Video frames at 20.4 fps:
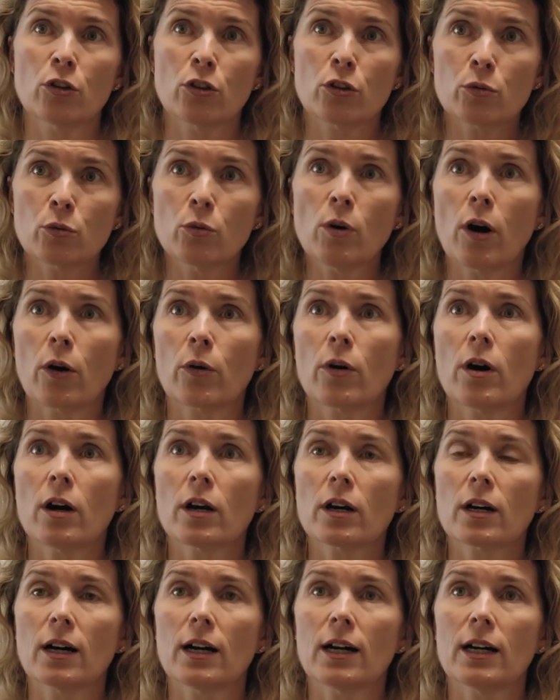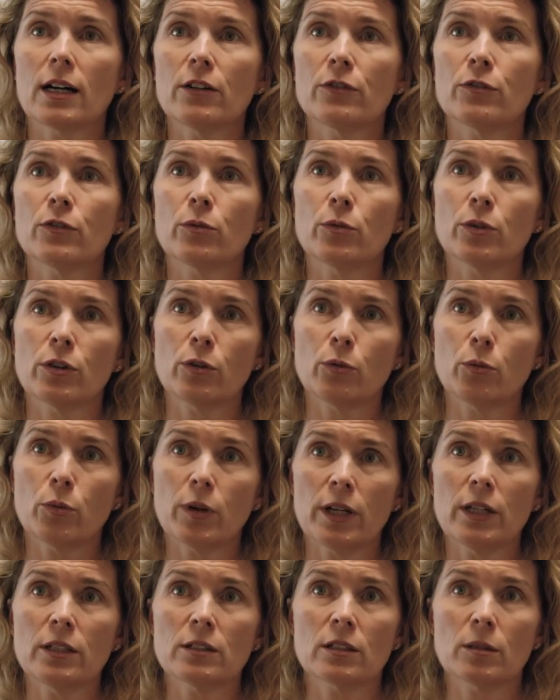through our archive with the
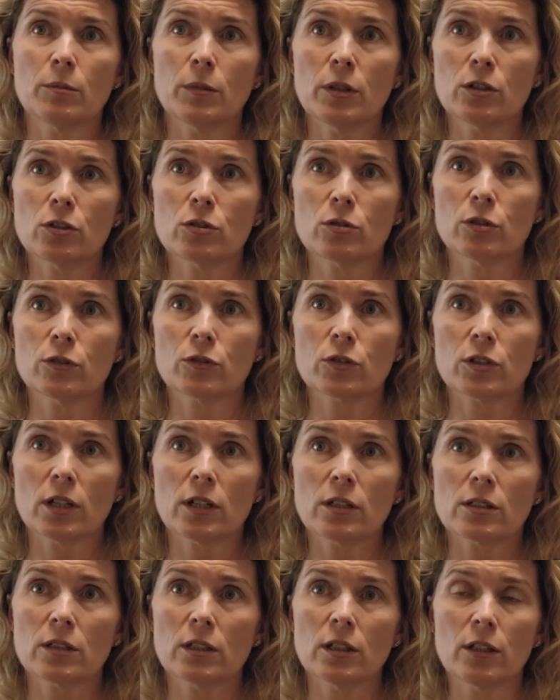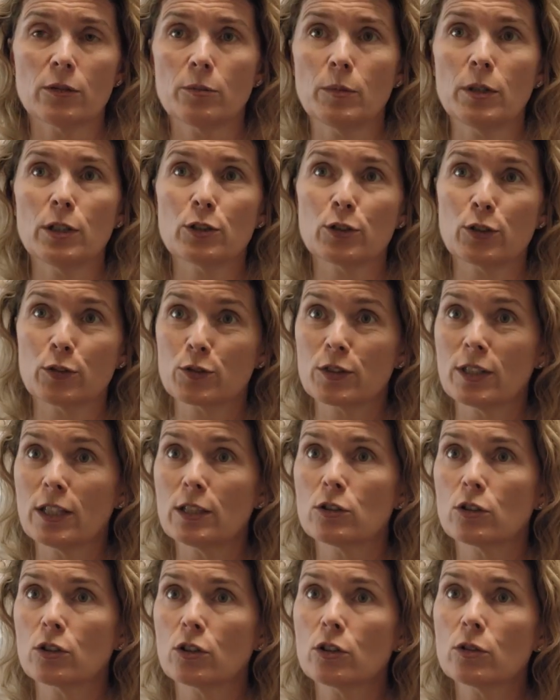ways the Ministry of, Stasi, uh, Ministry of
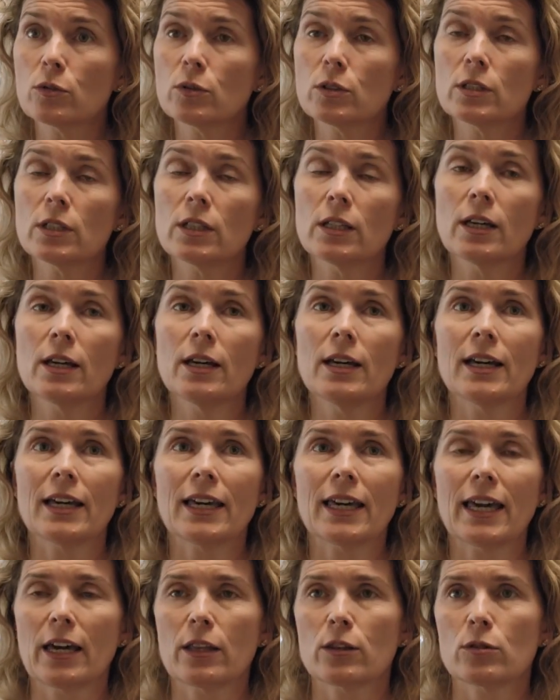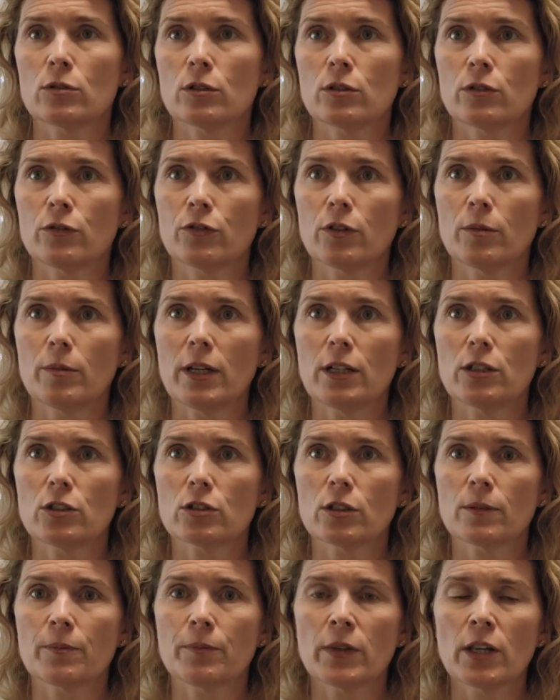State Security gathered
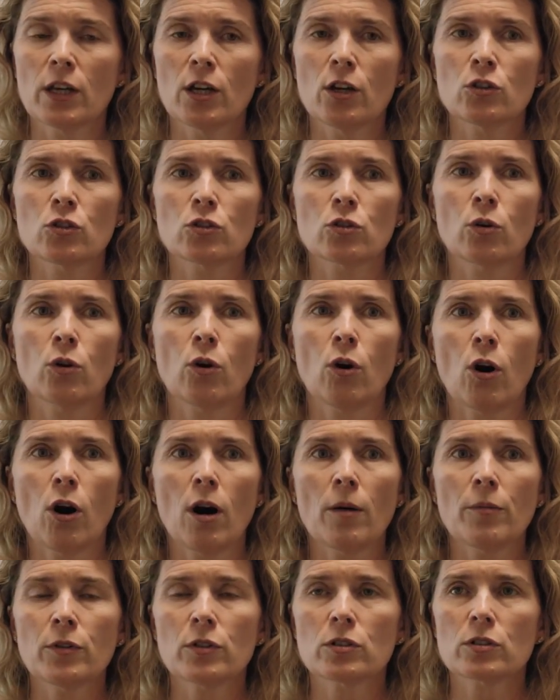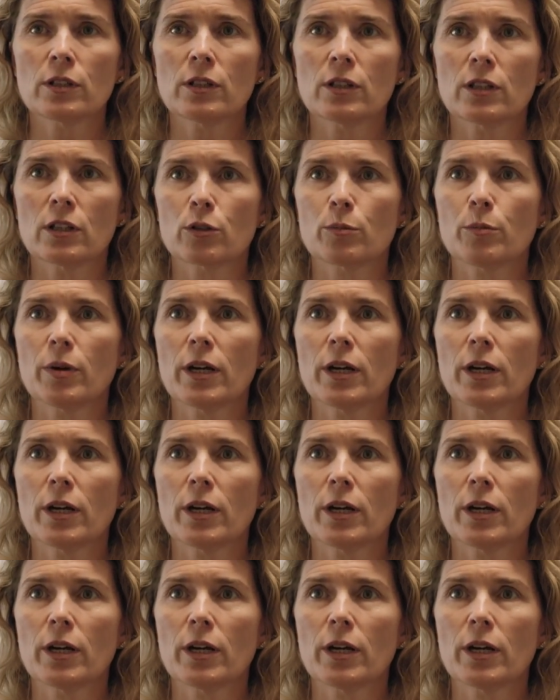information. So obviously there are